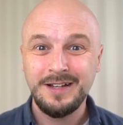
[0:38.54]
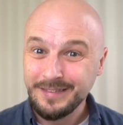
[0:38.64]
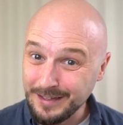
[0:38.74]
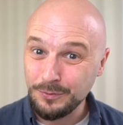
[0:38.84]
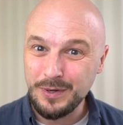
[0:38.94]

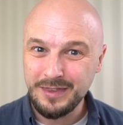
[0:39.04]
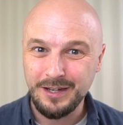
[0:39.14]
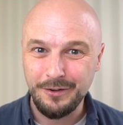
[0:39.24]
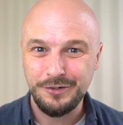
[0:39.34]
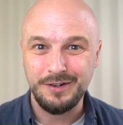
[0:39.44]
than win the
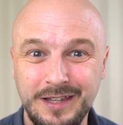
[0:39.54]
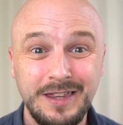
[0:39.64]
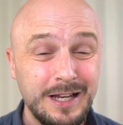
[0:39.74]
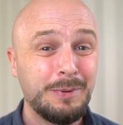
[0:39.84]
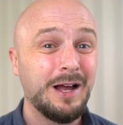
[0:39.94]
lottery.
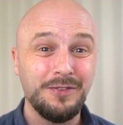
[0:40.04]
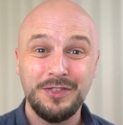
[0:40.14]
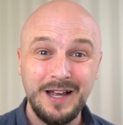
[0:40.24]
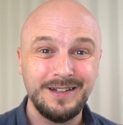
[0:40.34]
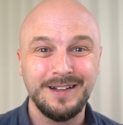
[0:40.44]
Think about
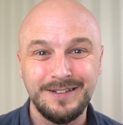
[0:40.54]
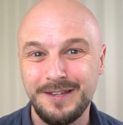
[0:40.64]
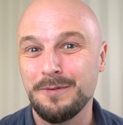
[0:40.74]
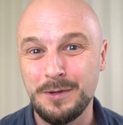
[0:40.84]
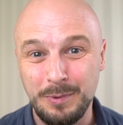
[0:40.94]
that next
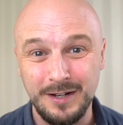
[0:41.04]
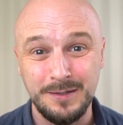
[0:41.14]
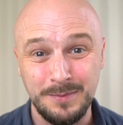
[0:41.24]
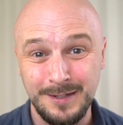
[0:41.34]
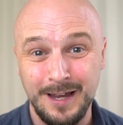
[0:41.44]
time you buy
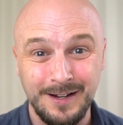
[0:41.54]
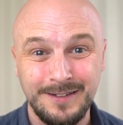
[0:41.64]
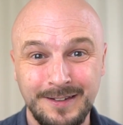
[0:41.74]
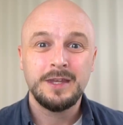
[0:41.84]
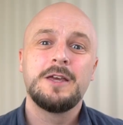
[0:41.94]
some
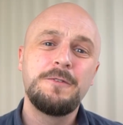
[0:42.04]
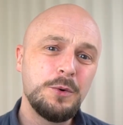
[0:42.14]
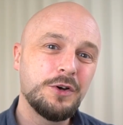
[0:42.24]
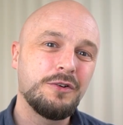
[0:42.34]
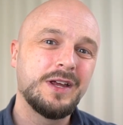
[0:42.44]
snacks. If you
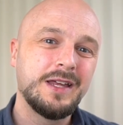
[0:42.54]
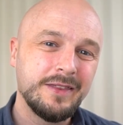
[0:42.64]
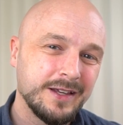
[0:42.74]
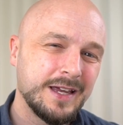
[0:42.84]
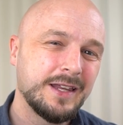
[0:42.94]
agree
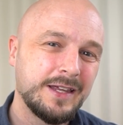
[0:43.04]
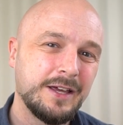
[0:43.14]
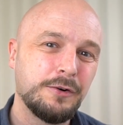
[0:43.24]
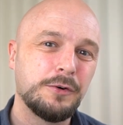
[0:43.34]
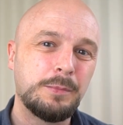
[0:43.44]
that getting
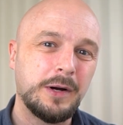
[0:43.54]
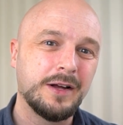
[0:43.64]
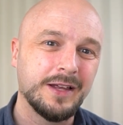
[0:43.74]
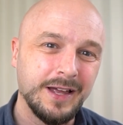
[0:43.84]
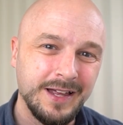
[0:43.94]
killed
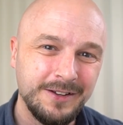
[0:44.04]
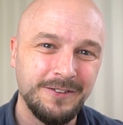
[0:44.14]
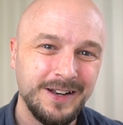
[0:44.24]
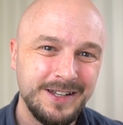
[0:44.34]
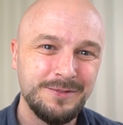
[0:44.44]
by a
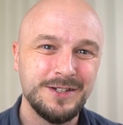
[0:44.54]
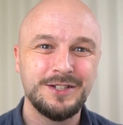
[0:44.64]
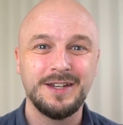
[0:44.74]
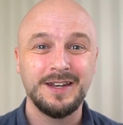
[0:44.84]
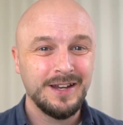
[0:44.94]
vending
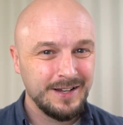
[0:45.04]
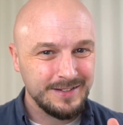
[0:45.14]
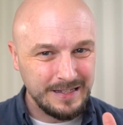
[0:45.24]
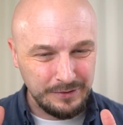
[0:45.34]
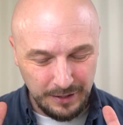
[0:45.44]
machine
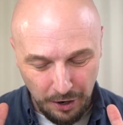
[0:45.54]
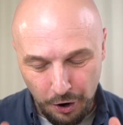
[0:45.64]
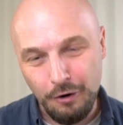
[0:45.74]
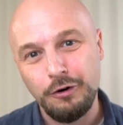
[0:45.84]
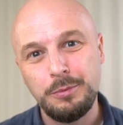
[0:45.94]
sounds like a
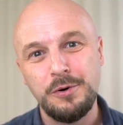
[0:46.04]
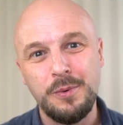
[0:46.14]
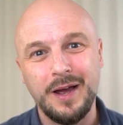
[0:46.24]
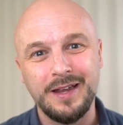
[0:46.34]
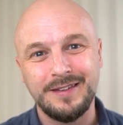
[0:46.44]
horrible
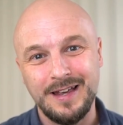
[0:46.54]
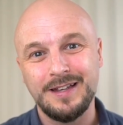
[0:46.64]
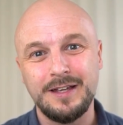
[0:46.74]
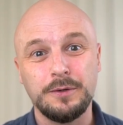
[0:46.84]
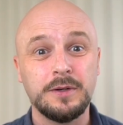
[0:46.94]
way to get
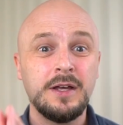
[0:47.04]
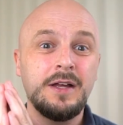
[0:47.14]
killed,